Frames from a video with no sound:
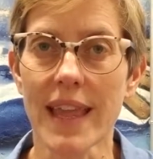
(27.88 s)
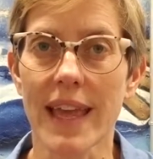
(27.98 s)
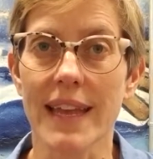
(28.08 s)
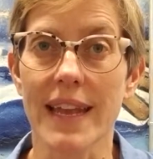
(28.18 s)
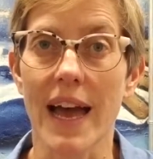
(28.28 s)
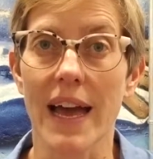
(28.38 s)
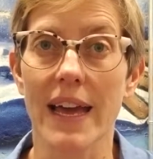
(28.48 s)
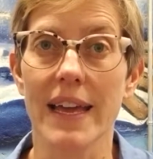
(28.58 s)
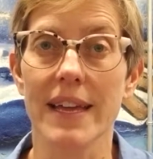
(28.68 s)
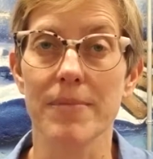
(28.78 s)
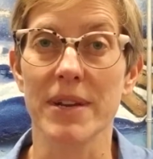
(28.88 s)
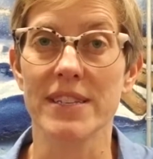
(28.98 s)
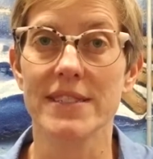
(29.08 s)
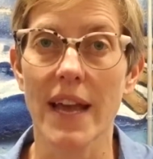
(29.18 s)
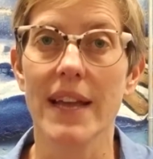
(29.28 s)
And I am
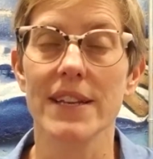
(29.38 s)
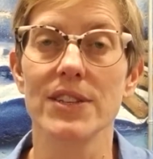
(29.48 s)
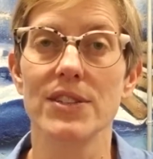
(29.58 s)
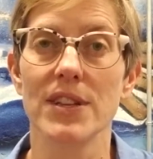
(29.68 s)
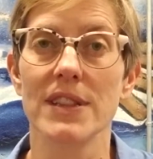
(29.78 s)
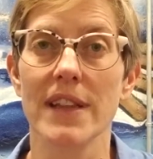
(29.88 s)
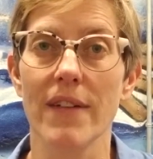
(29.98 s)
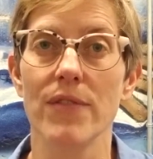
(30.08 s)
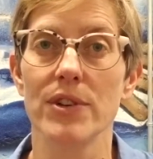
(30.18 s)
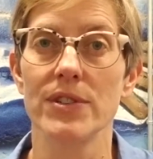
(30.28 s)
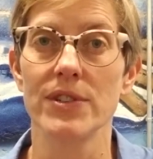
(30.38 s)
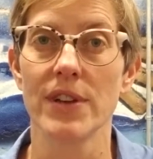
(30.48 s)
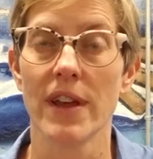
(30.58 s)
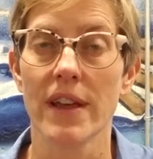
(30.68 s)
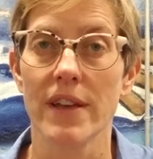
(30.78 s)
excited to
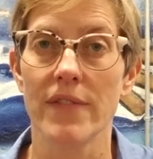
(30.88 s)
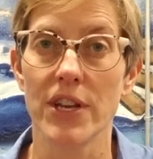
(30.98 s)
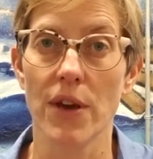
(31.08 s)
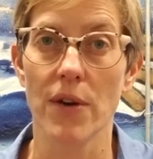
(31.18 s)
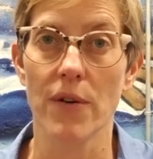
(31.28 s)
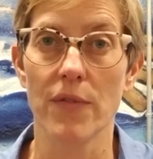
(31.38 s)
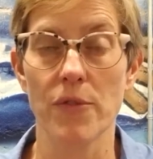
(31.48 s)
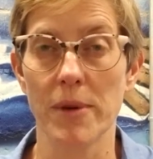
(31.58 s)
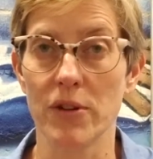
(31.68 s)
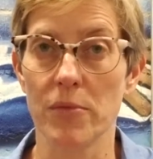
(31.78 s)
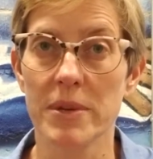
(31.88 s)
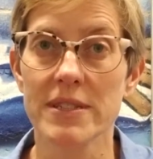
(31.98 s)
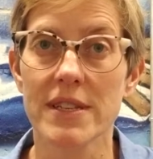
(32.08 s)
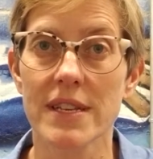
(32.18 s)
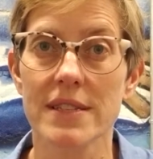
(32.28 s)
leverage video for my new
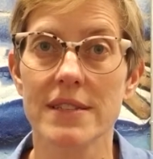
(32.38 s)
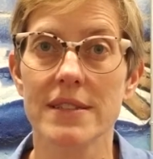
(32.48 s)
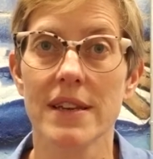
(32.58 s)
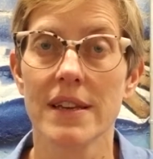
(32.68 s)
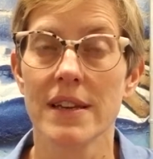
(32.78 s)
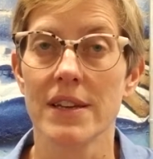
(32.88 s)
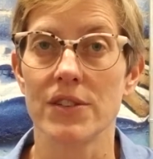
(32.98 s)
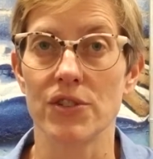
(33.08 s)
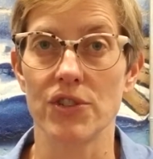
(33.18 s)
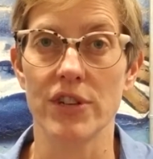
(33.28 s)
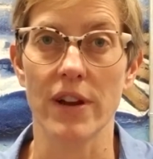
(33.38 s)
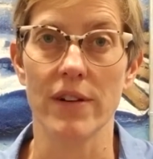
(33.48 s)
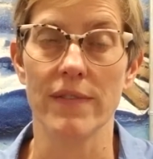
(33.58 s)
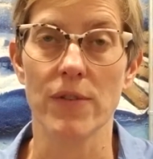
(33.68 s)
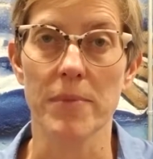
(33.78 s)
business, to
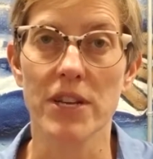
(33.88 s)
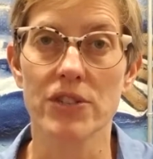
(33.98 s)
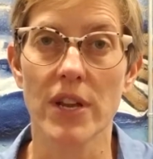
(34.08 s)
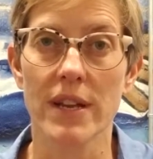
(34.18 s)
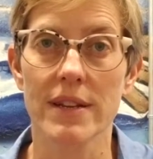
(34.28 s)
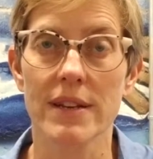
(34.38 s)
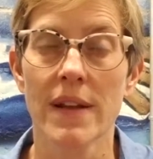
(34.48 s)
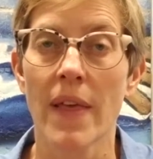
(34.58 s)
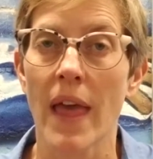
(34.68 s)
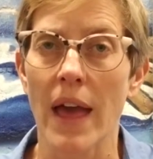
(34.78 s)
share information.